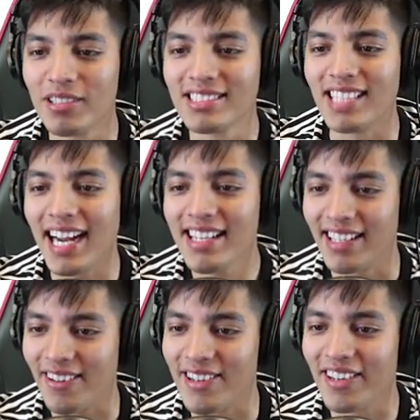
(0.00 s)
We almost
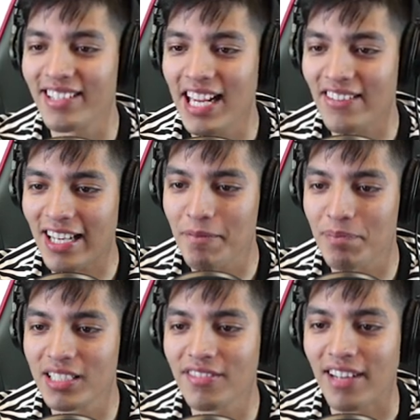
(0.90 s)
died there. We only had like
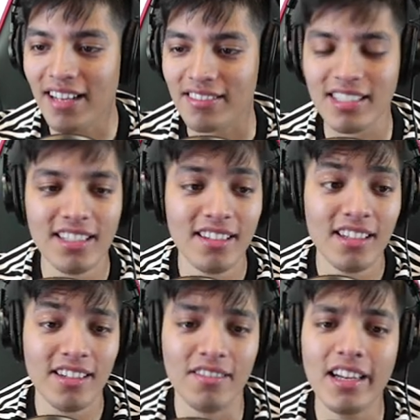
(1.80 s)
a pinch of health.
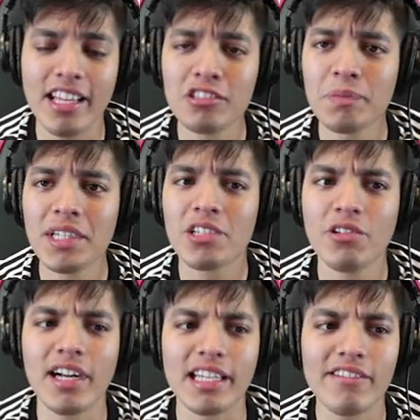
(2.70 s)
Wow, that was pretty
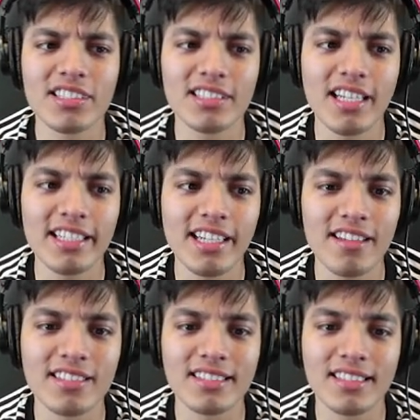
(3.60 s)
cool. i never seen
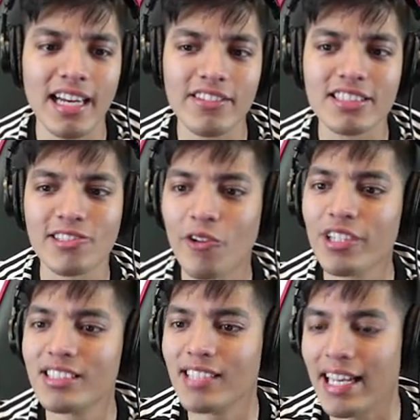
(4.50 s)
any other scary
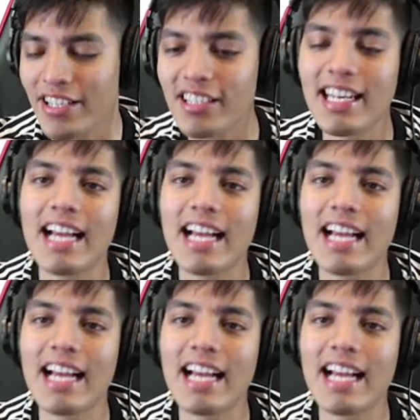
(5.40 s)
stories that you